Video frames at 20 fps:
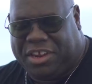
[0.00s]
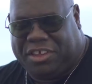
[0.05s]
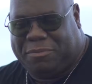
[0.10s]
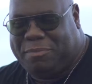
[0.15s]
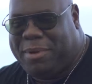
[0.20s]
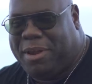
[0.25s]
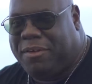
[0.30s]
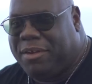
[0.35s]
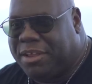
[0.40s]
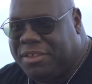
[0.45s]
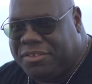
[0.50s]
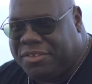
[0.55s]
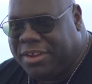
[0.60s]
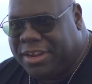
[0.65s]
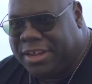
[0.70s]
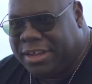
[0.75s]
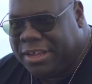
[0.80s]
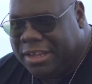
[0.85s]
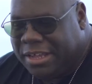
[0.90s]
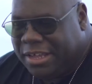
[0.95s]
experience. You
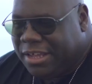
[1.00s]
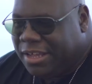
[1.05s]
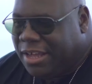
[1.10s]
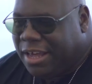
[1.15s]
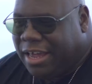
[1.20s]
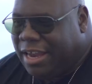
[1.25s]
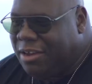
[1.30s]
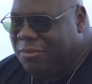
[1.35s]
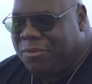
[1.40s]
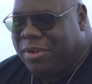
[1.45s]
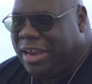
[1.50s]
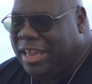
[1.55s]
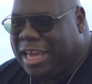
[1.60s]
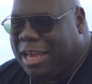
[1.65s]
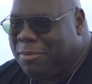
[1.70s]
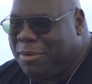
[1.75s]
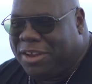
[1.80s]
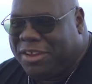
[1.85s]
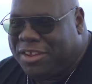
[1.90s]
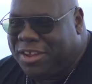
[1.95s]
know, I didn't really
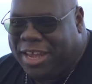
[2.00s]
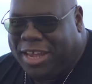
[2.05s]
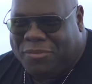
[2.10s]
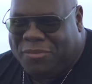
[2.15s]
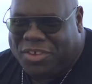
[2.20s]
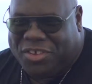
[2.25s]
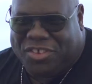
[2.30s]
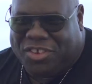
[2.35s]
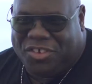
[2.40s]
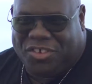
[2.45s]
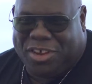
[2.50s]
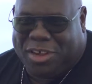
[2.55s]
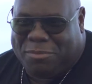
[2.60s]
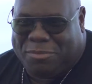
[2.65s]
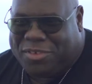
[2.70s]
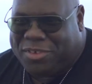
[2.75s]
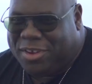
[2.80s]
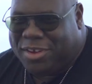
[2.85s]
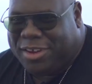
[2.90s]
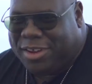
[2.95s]
come here to eat fish and
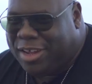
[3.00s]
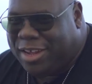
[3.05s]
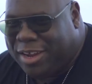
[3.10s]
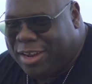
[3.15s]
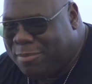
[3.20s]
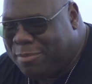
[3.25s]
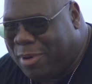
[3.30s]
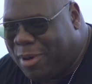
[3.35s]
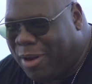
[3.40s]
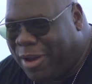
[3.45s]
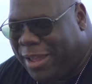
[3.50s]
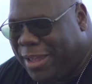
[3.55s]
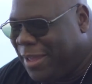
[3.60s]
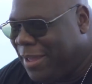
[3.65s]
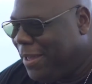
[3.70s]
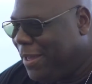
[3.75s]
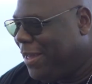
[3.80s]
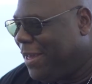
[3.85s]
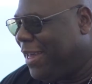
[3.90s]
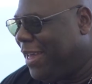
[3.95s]
chips and a pie.
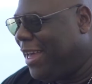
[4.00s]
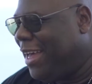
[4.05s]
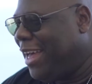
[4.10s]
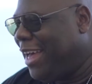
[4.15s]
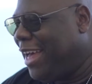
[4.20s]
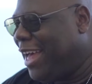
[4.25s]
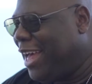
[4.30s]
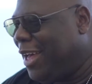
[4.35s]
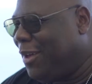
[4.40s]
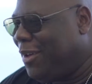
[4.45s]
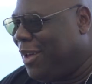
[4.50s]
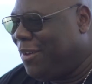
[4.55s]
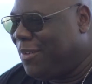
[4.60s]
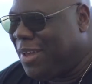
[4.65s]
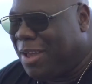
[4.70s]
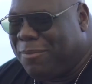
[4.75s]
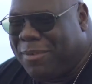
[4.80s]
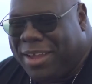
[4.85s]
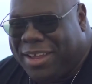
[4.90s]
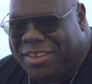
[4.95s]
I'll
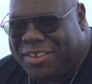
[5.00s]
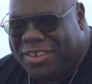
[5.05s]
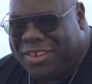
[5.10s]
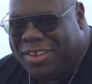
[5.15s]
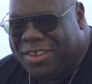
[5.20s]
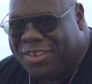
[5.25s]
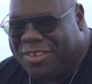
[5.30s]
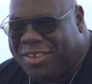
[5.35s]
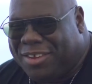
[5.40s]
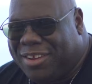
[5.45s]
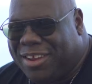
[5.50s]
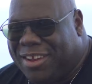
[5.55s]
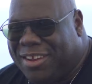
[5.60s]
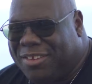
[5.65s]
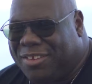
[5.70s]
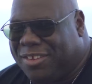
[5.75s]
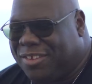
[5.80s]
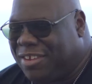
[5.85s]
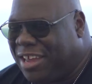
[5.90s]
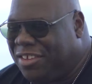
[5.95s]
come here to
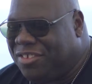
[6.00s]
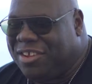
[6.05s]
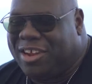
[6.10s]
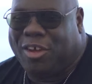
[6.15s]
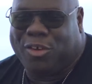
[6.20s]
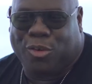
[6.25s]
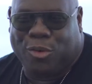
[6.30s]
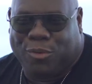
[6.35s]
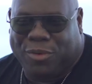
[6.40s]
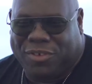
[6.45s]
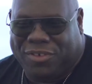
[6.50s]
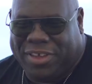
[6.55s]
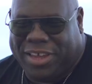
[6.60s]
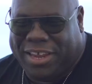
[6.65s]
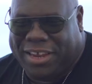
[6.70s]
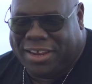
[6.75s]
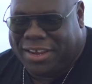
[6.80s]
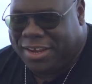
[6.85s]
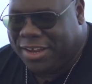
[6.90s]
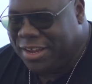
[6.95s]
taste the local
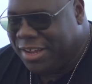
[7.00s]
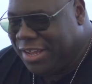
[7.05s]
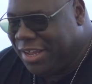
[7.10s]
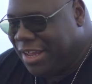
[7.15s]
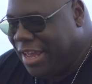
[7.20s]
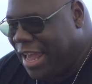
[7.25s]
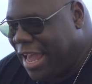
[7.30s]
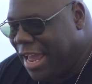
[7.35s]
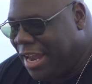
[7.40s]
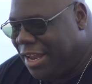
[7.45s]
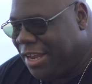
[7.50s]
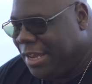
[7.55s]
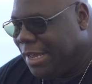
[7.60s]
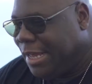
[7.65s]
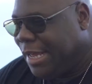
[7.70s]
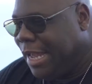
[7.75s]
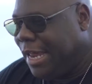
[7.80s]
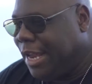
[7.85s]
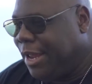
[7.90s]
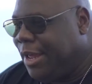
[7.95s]
cuisine, and
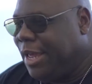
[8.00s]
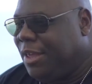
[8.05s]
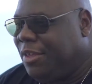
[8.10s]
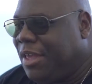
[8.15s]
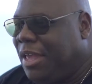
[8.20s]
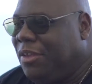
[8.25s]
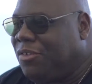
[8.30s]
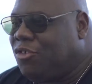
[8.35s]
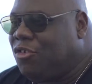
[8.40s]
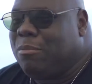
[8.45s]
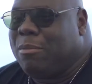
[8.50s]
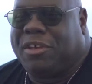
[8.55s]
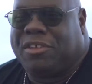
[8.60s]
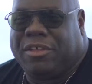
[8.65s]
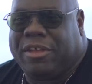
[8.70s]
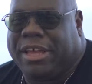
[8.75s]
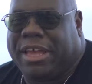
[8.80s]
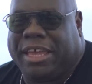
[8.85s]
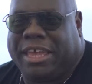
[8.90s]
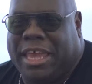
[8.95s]
you know, it's almost
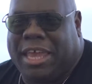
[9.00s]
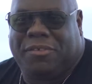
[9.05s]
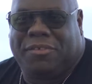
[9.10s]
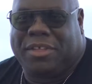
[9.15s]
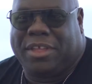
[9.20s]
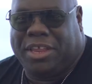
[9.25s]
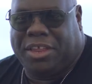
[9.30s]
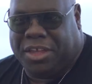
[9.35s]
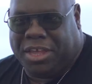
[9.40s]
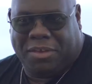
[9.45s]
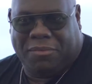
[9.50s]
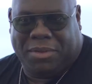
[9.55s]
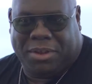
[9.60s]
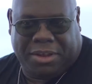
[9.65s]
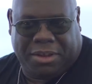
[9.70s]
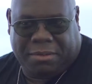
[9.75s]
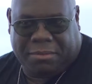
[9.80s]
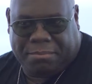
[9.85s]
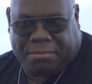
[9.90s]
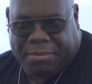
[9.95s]
like a gift that you're giving.
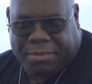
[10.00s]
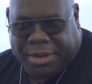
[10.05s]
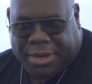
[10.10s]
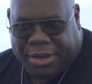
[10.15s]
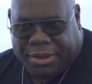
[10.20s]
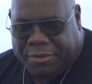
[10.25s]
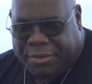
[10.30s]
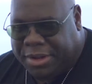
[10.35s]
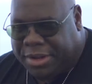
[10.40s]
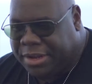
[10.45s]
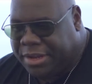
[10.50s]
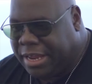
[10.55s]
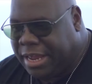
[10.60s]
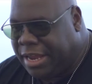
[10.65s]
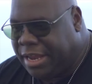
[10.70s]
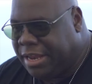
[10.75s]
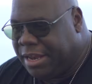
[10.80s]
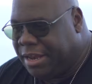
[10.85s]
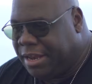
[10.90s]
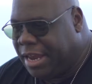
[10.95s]
You know,
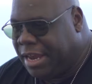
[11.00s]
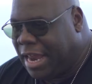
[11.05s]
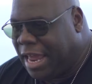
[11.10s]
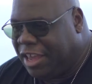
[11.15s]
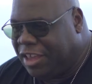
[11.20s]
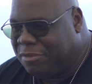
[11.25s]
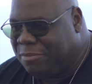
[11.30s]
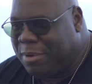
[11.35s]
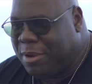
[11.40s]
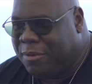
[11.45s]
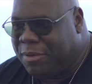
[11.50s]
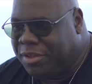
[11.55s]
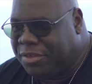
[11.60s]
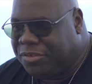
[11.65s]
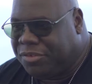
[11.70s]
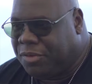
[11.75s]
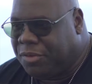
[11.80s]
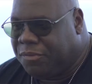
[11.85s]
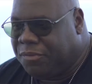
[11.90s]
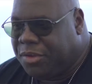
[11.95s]
and that
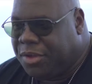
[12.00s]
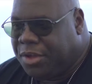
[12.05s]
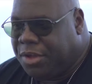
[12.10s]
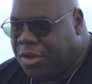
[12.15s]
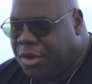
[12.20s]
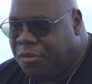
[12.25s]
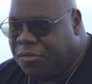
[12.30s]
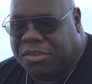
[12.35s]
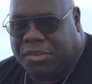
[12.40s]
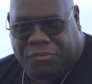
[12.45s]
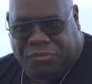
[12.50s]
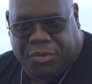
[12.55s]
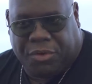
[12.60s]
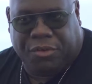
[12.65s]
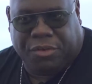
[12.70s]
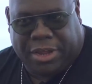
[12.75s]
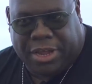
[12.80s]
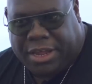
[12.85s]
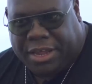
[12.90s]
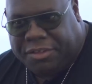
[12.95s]
experience of the
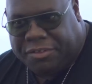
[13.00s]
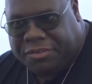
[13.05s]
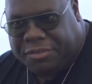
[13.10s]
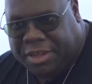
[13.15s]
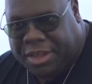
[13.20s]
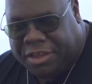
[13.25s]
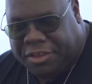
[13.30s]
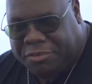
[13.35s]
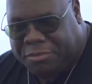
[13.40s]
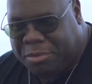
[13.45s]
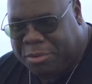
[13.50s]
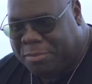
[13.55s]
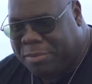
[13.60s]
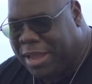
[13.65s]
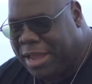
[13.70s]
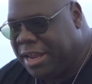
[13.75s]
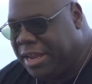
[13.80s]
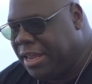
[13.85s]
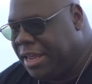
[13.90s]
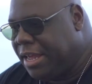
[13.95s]
food that is
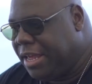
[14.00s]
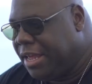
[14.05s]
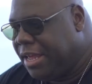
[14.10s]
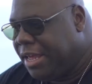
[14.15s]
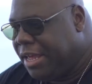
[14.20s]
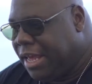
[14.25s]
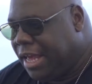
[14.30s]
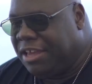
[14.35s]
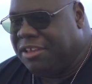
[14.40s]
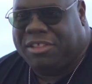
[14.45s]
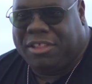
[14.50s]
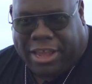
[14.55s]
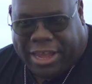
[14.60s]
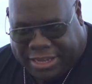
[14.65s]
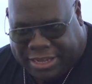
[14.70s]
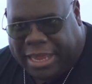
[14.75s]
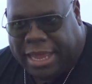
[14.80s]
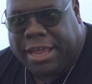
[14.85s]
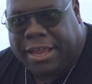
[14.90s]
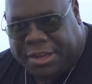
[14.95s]
prepared here is
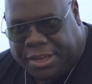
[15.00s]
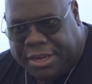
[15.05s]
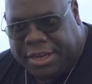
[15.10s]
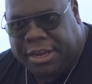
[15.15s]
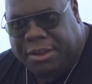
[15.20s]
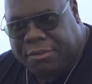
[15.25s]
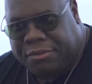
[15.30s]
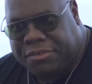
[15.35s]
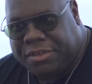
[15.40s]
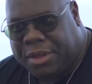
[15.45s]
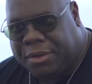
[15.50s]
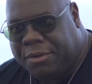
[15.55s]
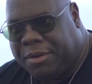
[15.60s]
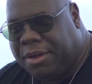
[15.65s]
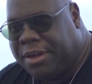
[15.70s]
like that. You know, so